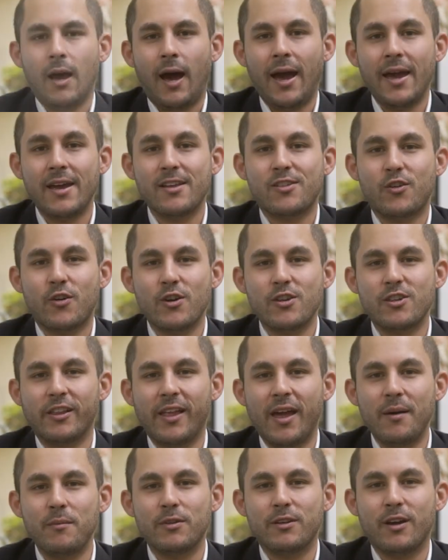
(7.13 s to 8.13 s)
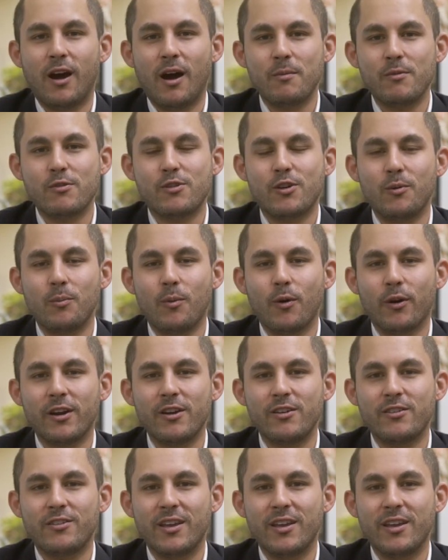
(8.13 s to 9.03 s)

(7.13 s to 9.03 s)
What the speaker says: Hi, it's Chris Lamm with Commerce Home Mortgage.